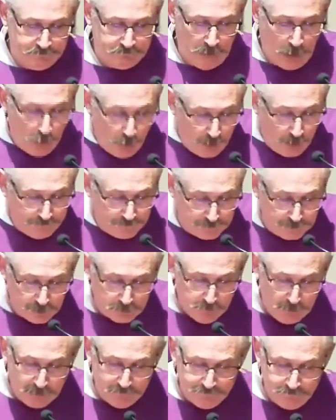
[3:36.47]
How often
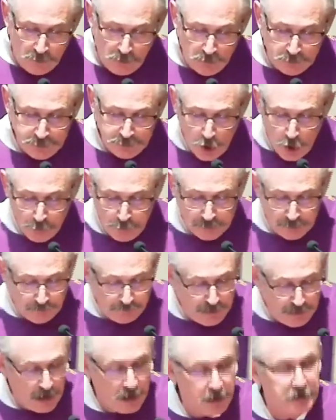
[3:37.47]
does my false hope in the
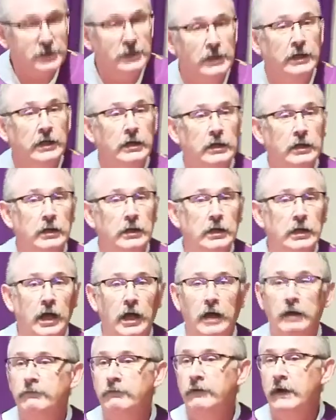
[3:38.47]
passing
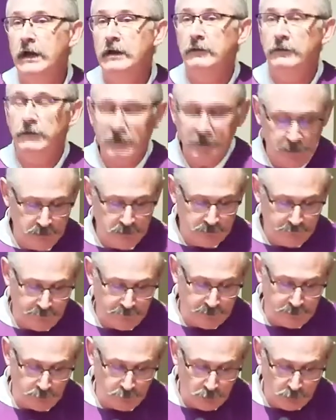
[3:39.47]
and vain things of
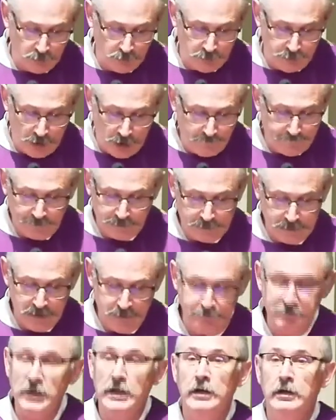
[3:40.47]
this world often
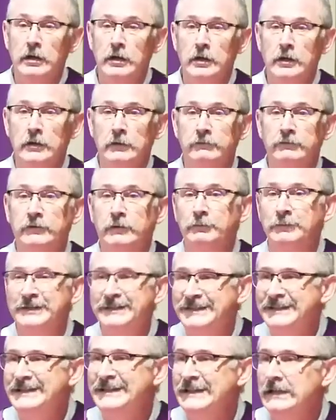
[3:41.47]
keep me from
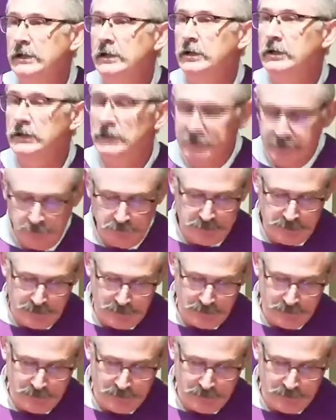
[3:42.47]
seeing clearly?